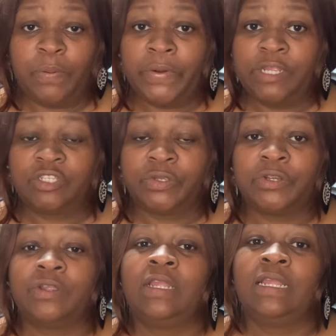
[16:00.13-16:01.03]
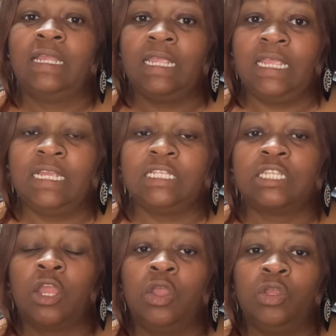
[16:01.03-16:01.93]
printer, is
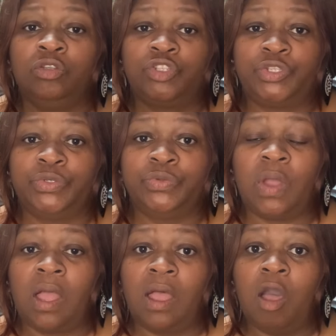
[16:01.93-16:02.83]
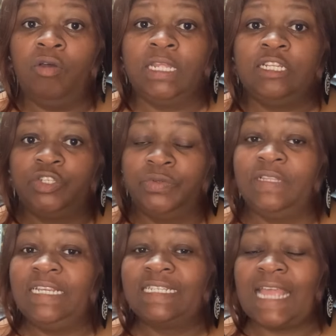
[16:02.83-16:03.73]
to only do
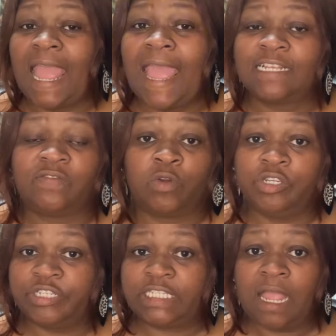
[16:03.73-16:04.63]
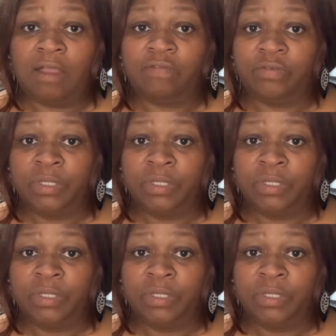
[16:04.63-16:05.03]
these hacks for yourself.